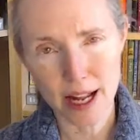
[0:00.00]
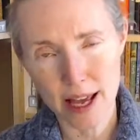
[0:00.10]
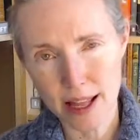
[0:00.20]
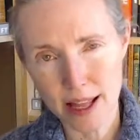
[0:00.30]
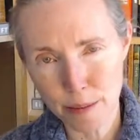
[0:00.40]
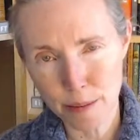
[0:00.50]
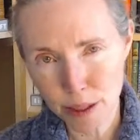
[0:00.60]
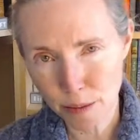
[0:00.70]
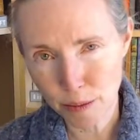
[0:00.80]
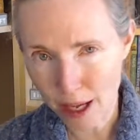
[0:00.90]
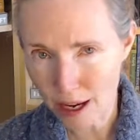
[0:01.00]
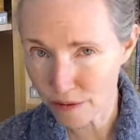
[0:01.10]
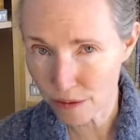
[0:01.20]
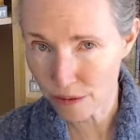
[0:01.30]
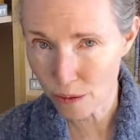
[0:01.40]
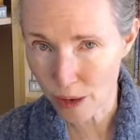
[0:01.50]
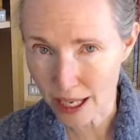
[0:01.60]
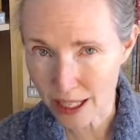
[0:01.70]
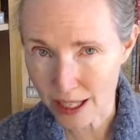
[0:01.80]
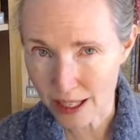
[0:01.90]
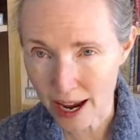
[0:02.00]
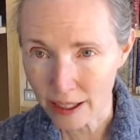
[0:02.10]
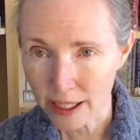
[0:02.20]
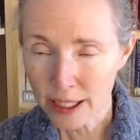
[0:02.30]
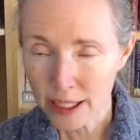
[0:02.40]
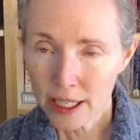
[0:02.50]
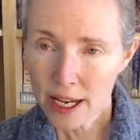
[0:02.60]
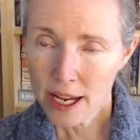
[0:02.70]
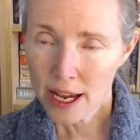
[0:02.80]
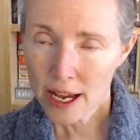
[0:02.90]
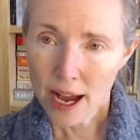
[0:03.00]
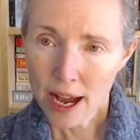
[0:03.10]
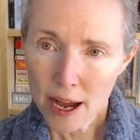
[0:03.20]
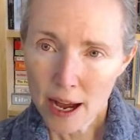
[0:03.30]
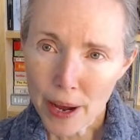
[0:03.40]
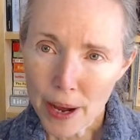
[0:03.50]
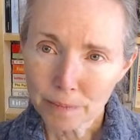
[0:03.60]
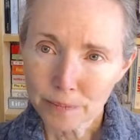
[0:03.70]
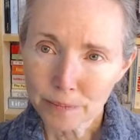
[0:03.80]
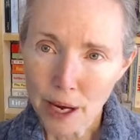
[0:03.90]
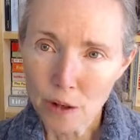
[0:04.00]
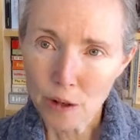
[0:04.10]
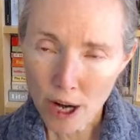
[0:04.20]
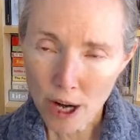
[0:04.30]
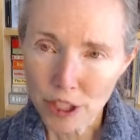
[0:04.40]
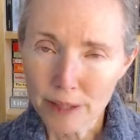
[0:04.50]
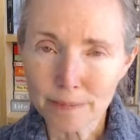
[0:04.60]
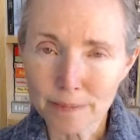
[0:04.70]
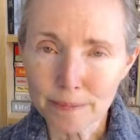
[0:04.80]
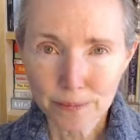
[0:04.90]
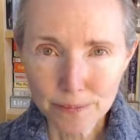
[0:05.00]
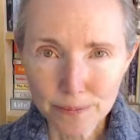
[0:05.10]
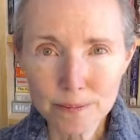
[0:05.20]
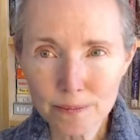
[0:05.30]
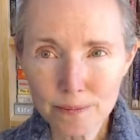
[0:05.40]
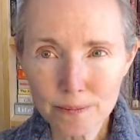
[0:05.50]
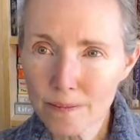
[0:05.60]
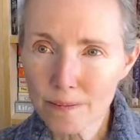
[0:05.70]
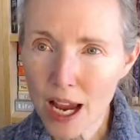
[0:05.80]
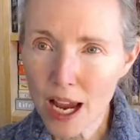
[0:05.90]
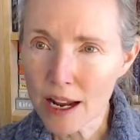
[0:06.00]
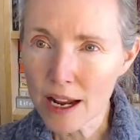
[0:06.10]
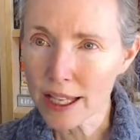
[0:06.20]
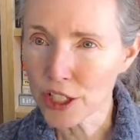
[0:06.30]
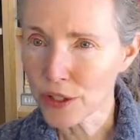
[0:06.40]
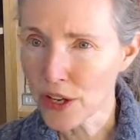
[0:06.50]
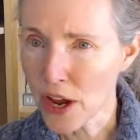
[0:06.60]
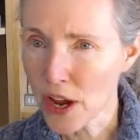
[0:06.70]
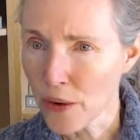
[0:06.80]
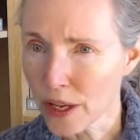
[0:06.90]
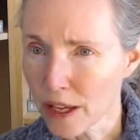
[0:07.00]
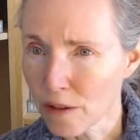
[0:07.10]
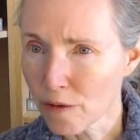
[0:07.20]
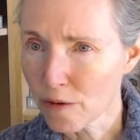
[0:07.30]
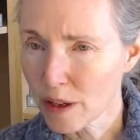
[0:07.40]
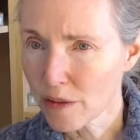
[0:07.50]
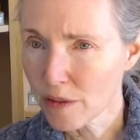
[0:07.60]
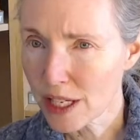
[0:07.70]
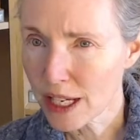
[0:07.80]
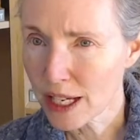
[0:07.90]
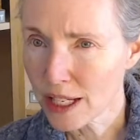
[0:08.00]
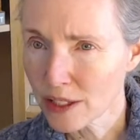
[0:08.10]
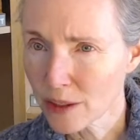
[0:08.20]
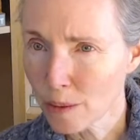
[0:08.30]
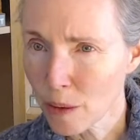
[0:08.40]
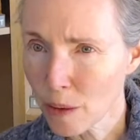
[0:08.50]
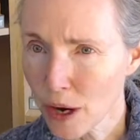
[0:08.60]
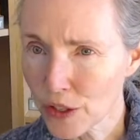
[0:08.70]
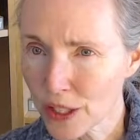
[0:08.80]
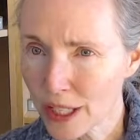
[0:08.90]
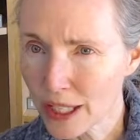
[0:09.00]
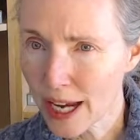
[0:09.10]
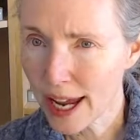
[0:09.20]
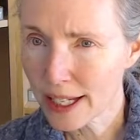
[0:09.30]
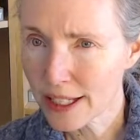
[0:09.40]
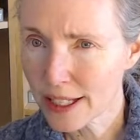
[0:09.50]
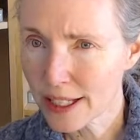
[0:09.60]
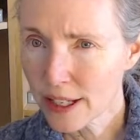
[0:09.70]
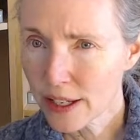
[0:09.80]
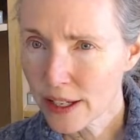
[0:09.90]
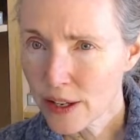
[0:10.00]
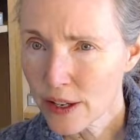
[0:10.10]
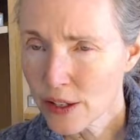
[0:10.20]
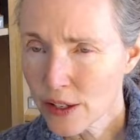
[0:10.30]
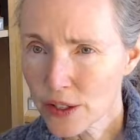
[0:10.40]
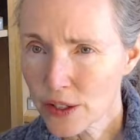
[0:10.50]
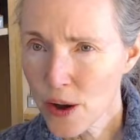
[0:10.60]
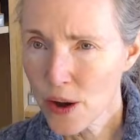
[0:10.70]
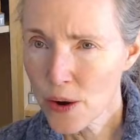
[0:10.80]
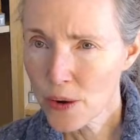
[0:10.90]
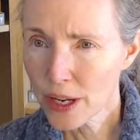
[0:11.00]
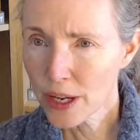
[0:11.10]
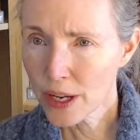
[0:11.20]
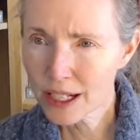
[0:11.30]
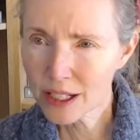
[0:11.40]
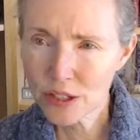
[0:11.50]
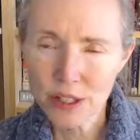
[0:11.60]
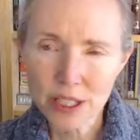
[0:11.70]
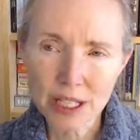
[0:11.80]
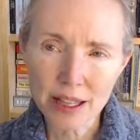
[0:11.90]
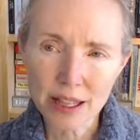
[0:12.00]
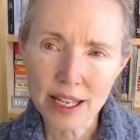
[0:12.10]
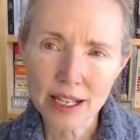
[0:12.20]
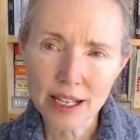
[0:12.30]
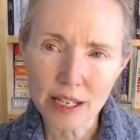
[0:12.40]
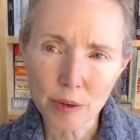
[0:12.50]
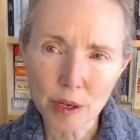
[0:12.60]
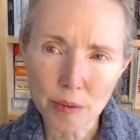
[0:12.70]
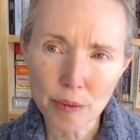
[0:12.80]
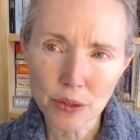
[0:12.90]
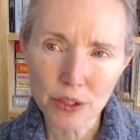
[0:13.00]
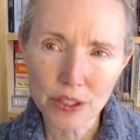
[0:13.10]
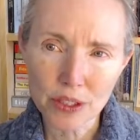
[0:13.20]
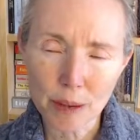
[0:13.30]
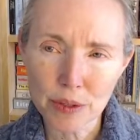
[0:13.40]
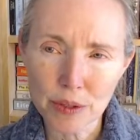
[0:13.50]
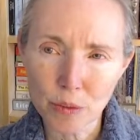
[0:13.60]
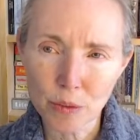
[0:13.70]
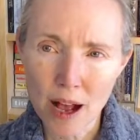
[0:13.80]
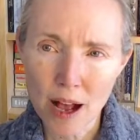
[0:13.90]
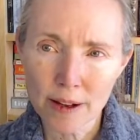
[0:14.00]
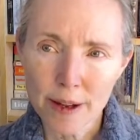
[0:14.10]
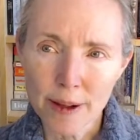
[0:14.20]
That makes me think of right today. But I'm going to watch it, and I'll let you know if it is. I might watch it tonight. So, interesting things. I'm going to post this up as well.